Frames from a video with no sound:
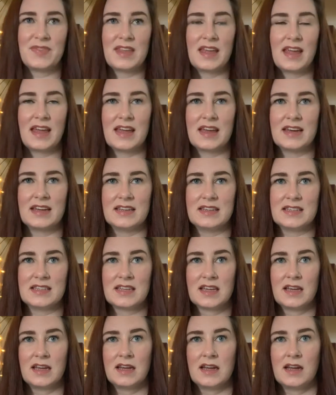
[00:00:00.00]
And
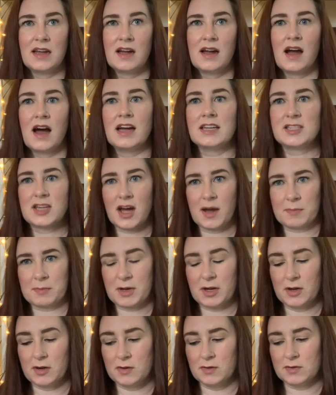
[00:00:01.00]
a top
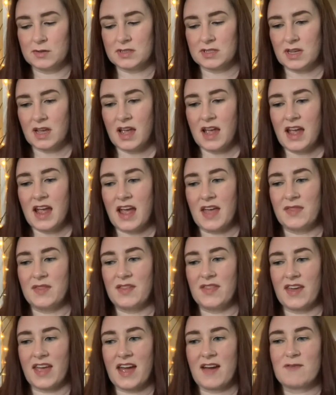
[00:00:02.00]
coat, and then
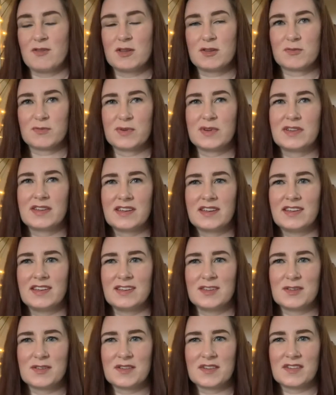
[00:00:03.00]
they have this
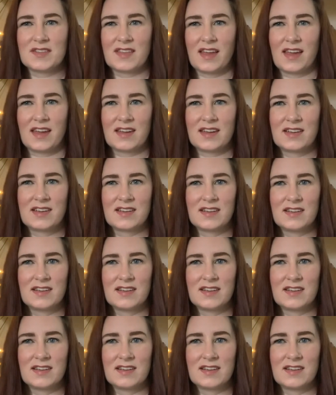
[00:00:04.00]
really like